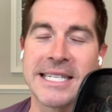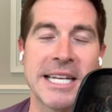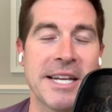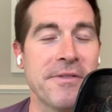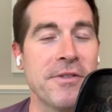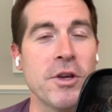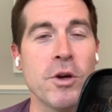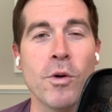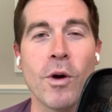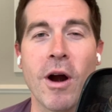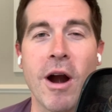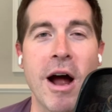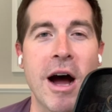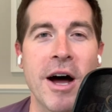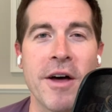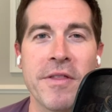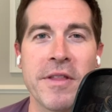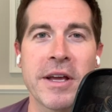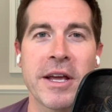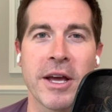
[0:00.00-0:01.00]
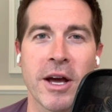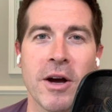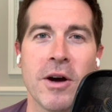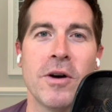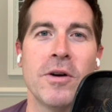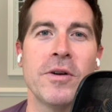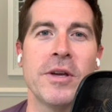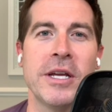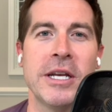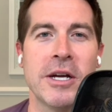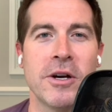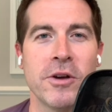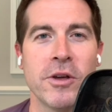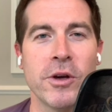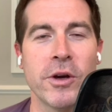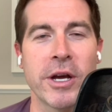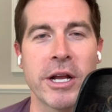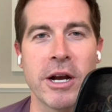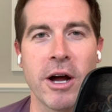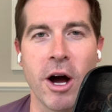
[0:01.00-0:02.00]
And if you are on the go, you know,
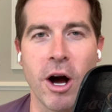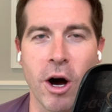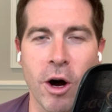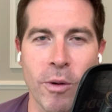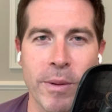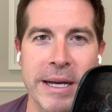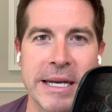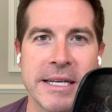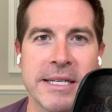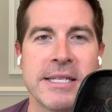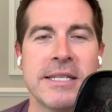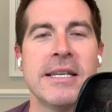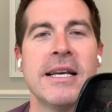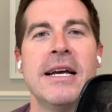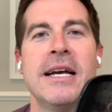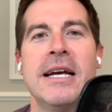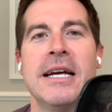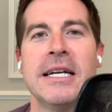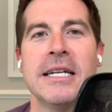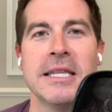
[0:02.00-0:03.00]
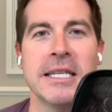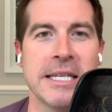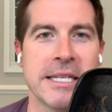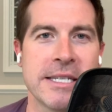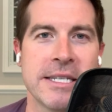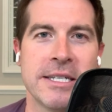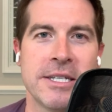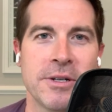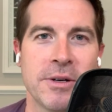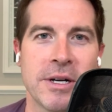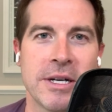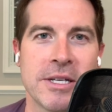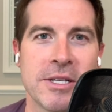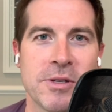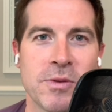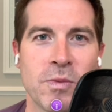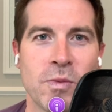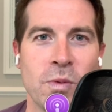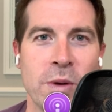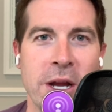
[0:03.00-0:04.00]
you can always Listen to
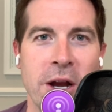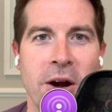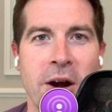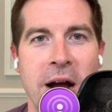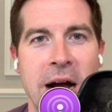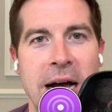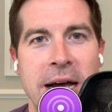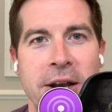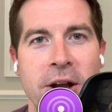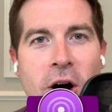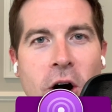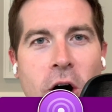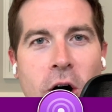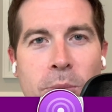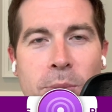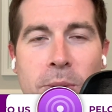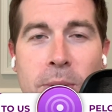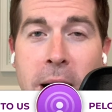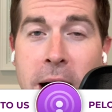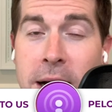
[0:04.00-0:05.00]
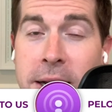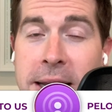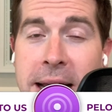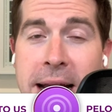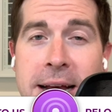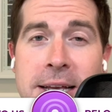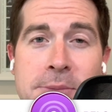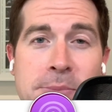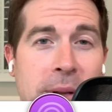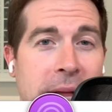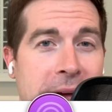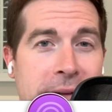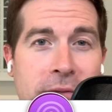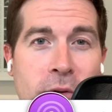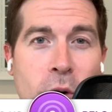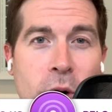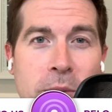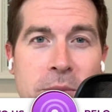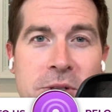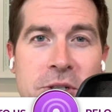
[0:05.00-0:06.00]
us. We are on all podcast
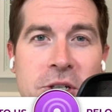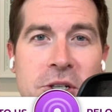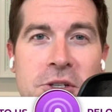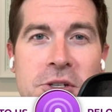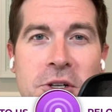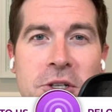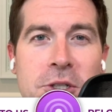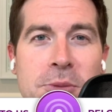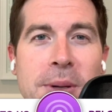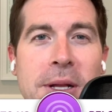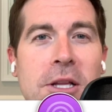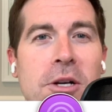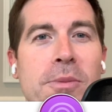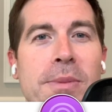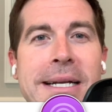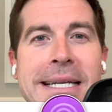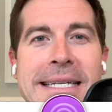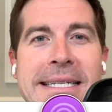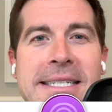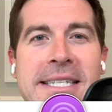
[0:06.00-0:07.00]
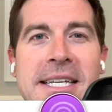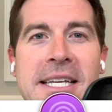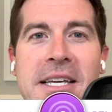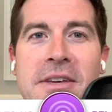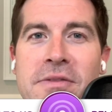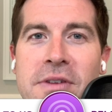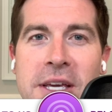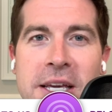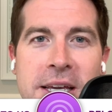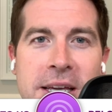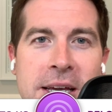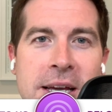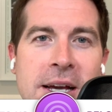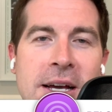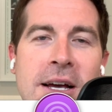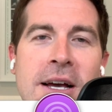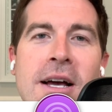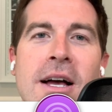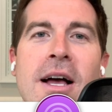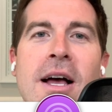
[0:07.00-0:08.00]
platforms. Just search Pelo Buddy TV.
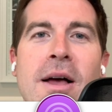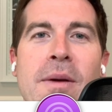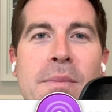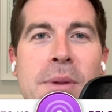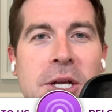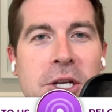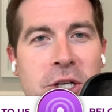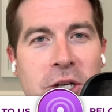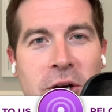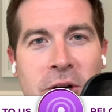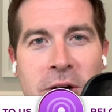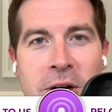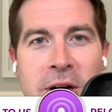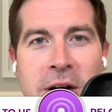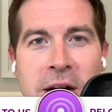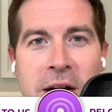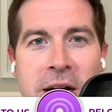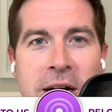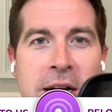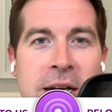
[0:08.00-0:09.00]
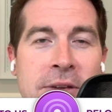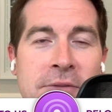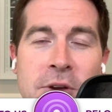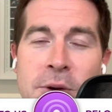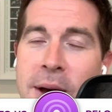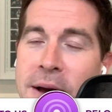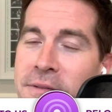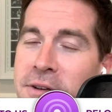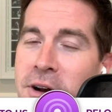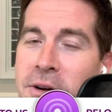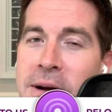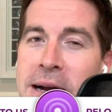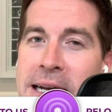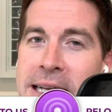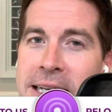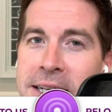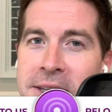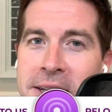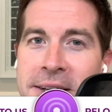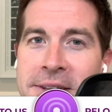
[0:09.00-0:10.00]
Be sure, if you haven't
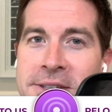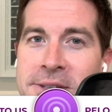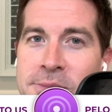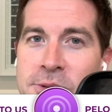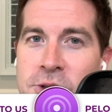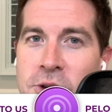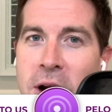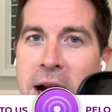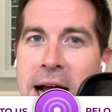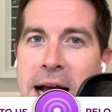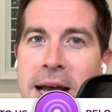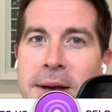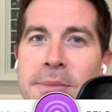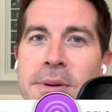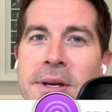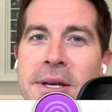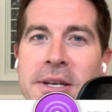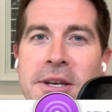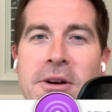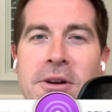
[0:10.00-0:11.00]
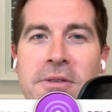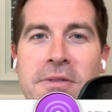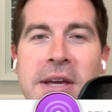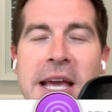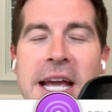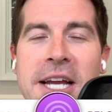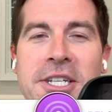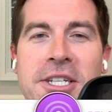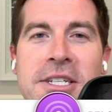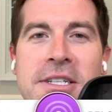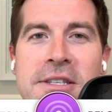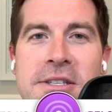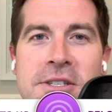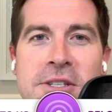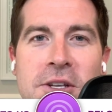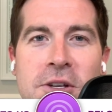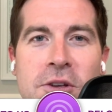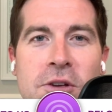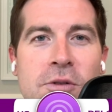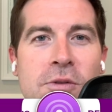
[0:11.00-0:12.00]
already, click subscribe, hit notifications
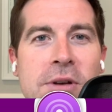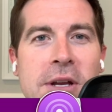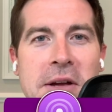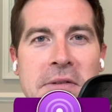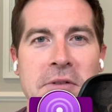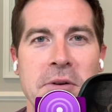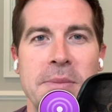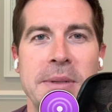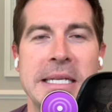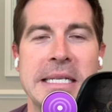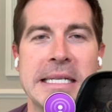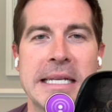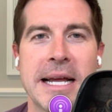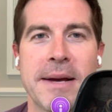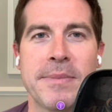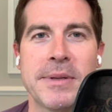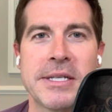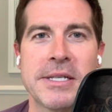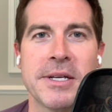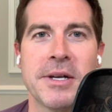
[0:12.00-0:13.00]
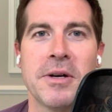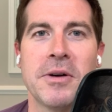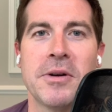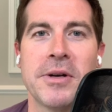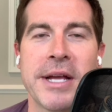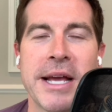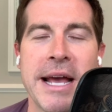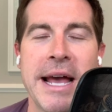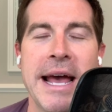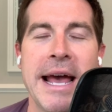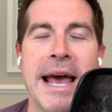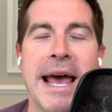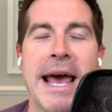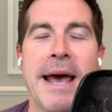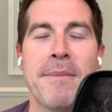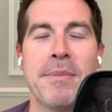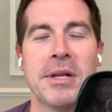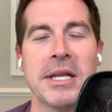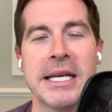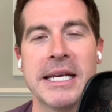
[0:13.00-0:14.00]
so you never miss an episode.
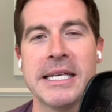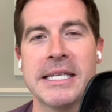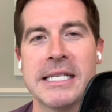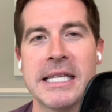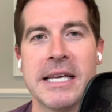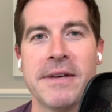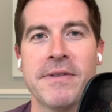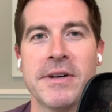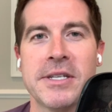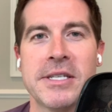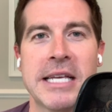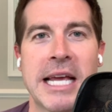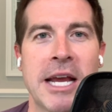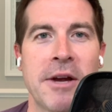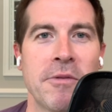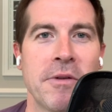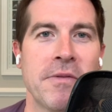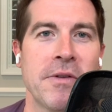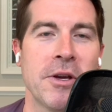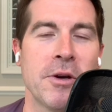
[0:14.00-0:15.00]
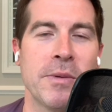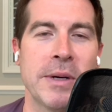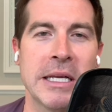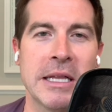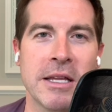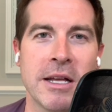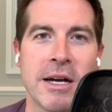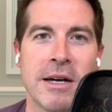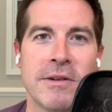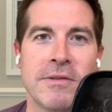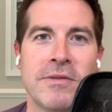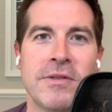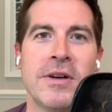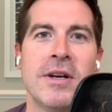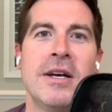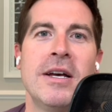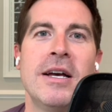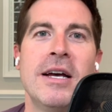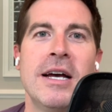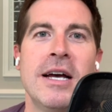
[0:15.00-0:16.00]
And please leave us a review. We love
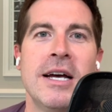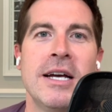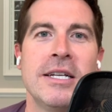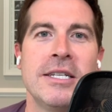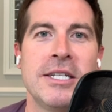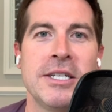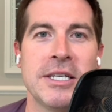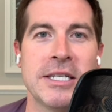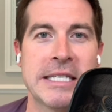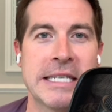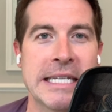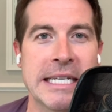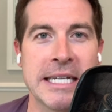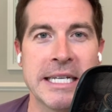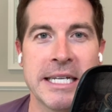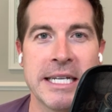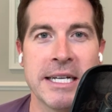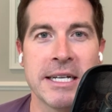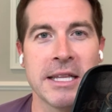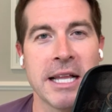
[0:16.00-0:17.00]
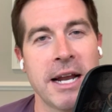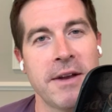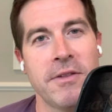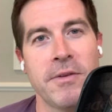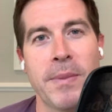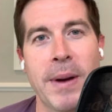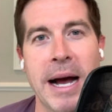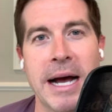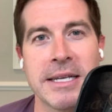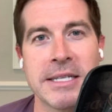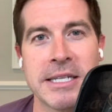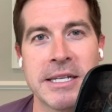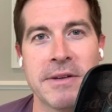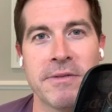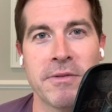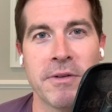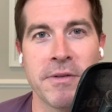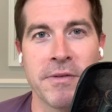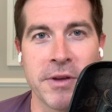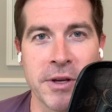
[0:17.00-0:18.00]
to see a lot of the
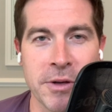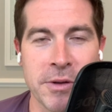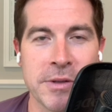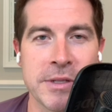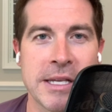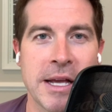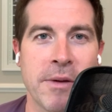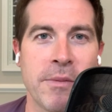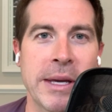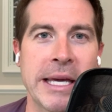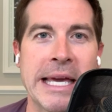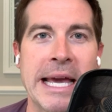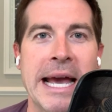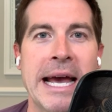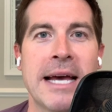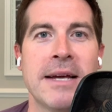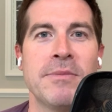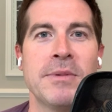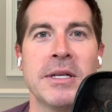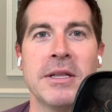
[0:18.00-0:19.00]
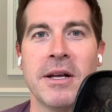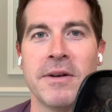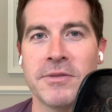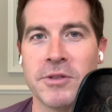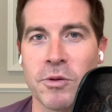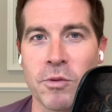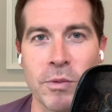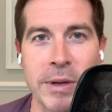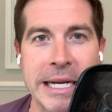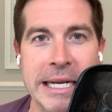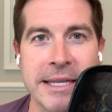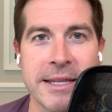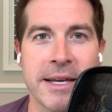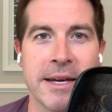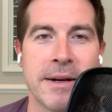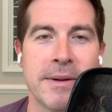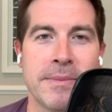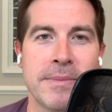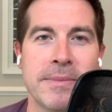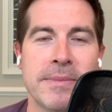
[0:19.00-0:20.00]
positive reviews that we get, and we love to read
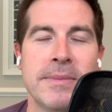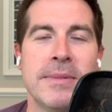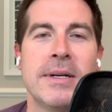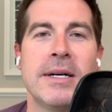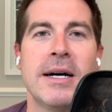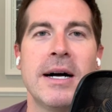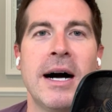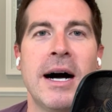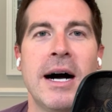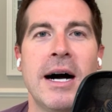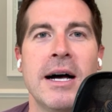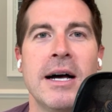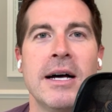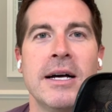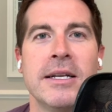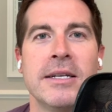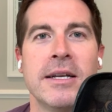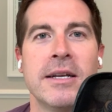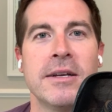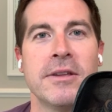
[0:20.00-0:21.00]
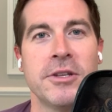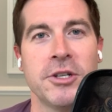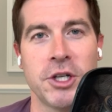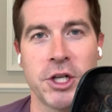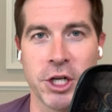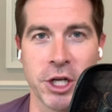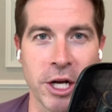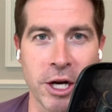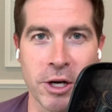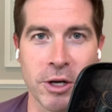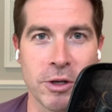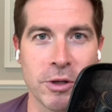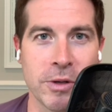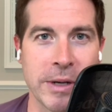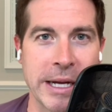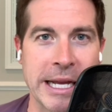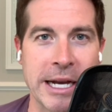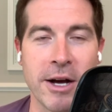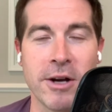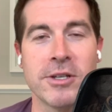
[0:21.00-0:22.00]
them on the
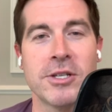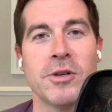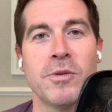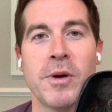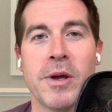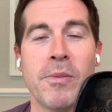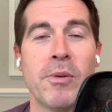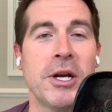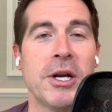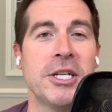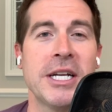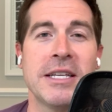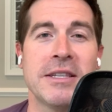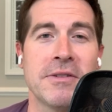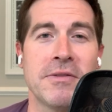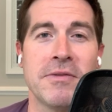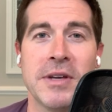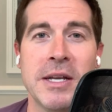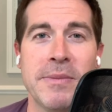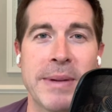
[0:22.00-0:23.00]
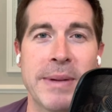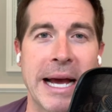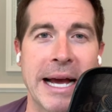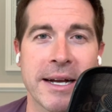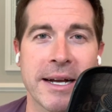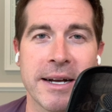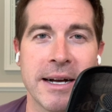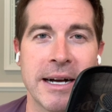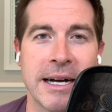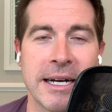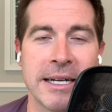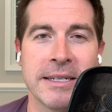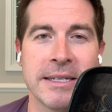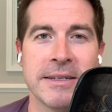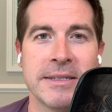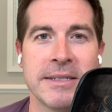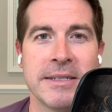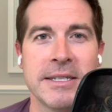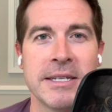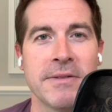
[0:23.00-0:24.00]
show. And also, we appreciate the feedback
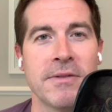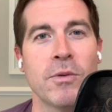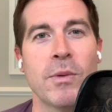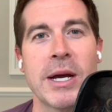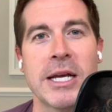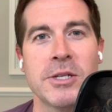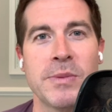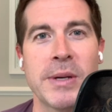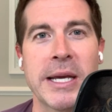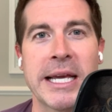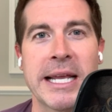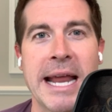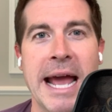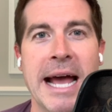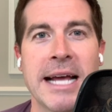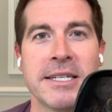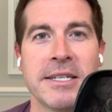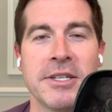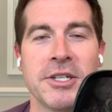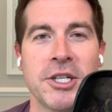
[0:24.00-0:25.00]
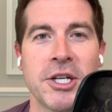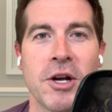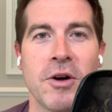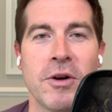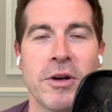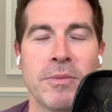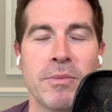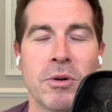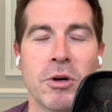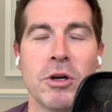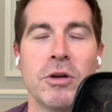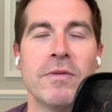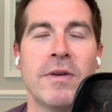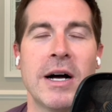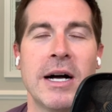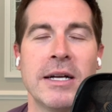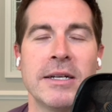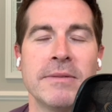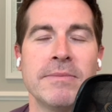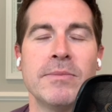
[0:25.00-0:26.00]
on different ways we can add to the show and improve on